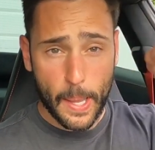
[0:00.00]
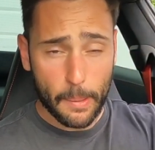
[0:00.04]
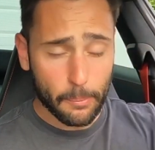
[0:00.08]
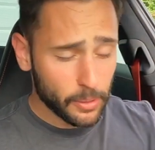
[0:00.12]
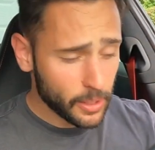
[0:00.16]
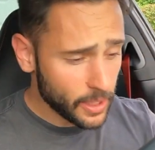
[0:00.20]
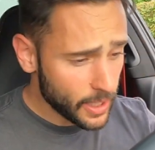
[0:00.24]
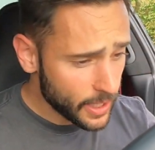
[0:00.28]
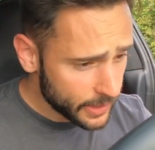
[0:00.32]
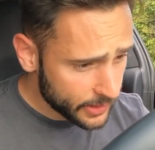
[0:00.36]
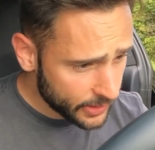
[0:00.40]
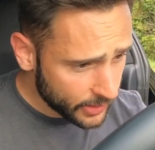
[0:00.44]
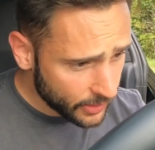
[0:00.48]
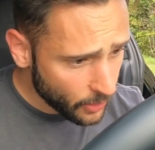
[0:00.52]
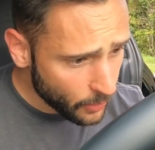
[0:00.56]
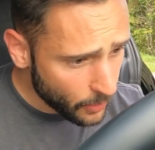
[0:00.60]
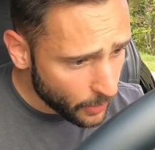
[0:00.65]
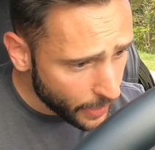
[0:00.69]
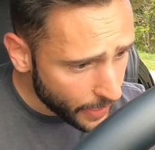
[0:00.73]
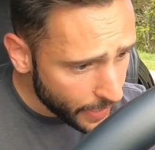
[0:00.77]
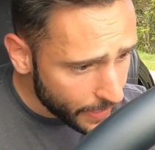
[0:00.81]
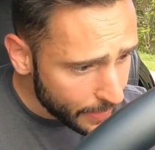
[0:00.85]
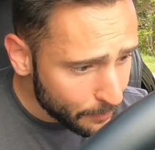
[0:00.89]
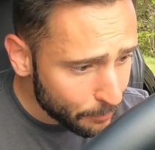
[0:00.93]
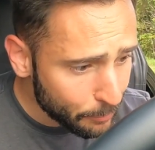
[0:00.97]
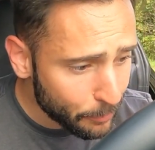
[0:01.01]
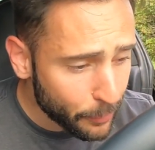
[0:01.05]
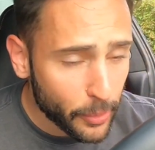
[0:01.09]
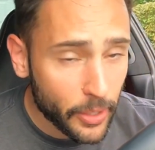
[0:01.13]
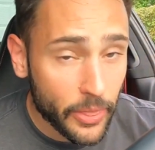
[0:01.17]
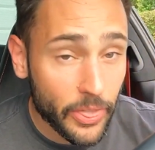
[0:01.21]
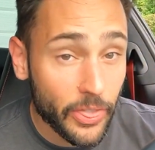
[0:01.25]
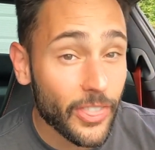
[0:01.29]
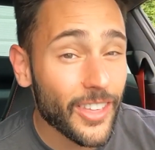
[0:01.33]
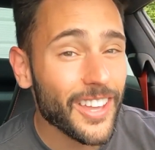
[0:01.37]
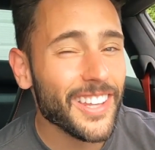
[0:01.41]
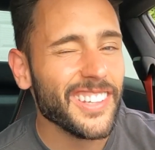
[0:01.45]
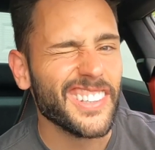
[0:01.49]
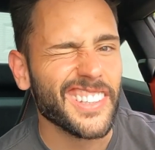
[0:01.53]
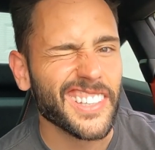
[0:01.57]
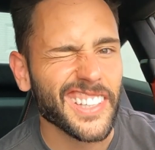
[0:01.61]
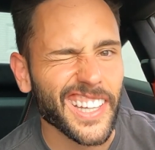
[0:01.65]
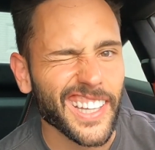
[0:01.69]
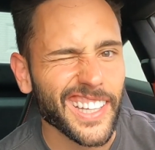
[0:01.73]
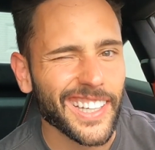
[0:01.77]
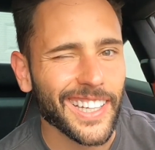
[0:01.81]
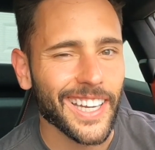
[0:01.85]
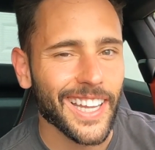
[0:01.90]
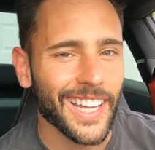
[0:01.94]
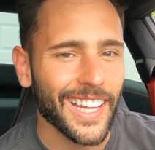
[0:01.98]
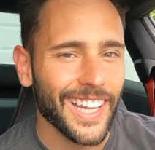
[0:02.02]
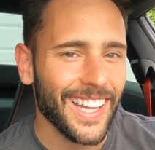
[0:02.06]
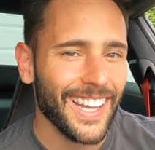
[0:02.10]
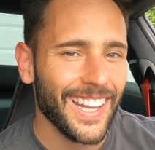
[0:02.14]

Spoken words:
But let's go ahead and put this in